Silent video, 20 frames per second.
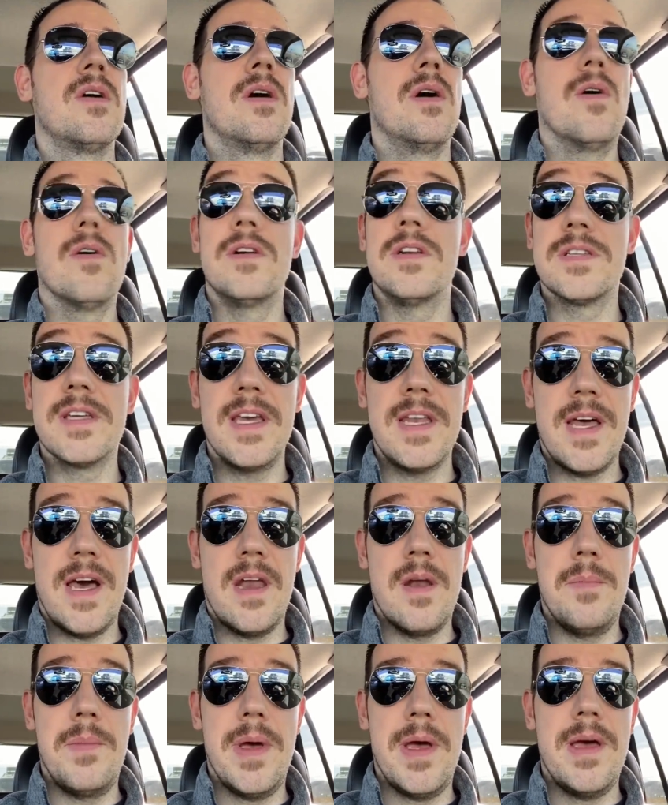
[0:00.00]
or just get
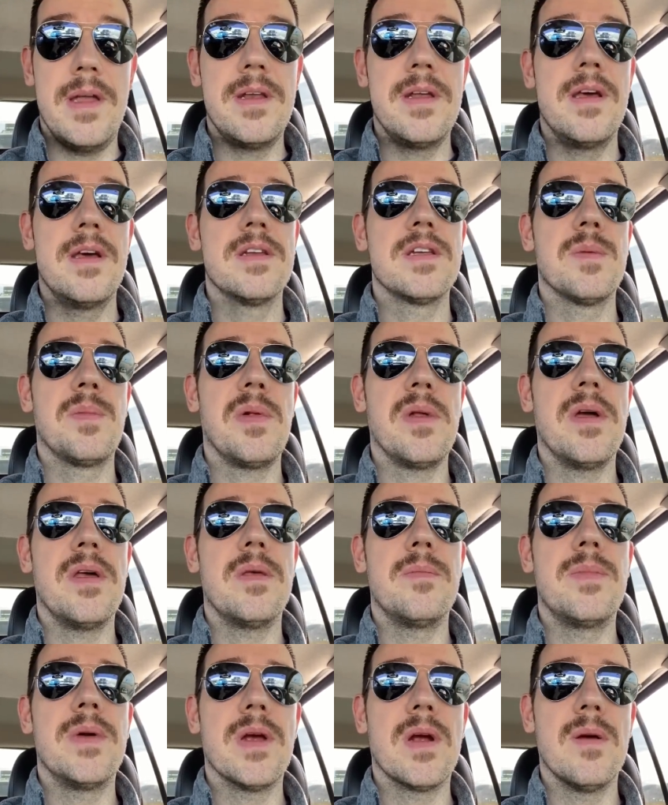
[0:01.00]
out of bed to play
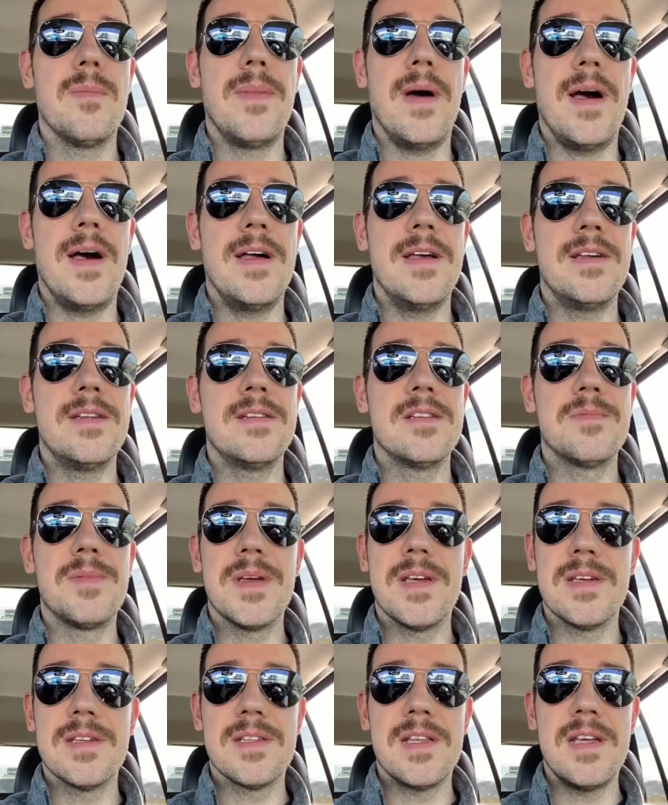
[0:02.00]
the bigger buy-ins
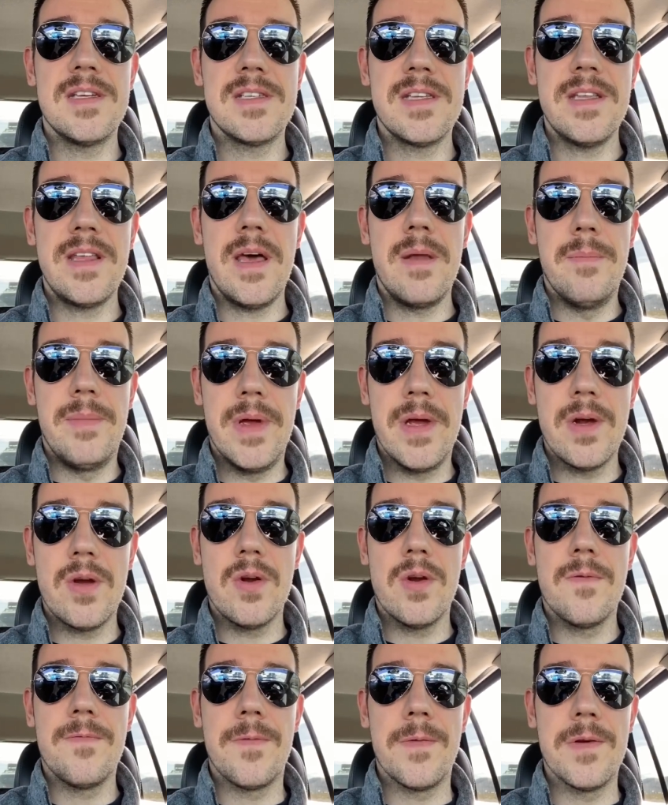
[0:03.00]
because they see that
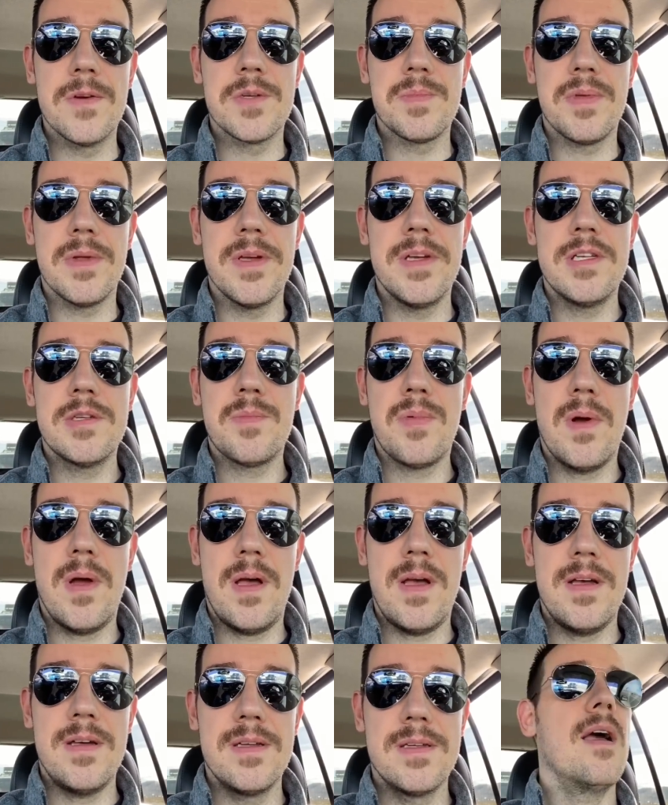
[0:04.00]
bigger first place
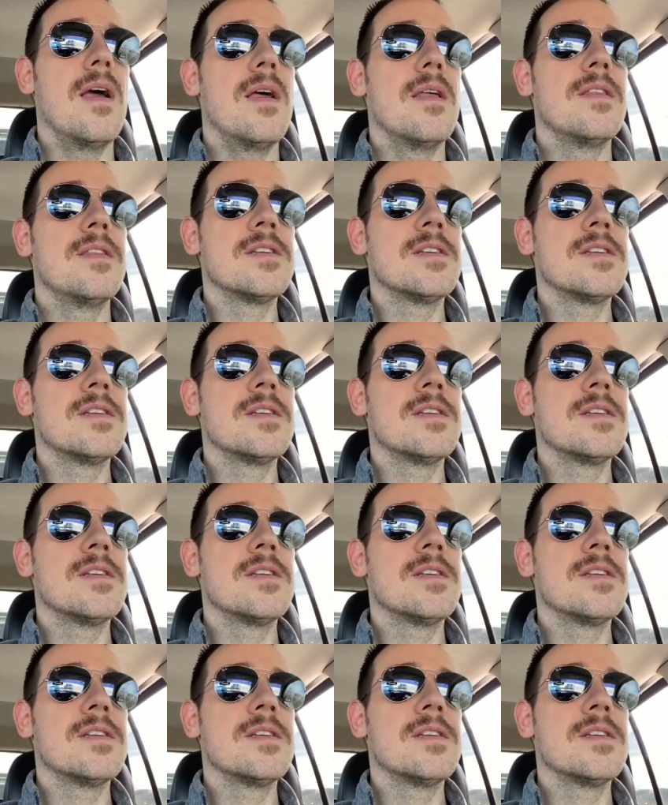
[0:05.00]
prize.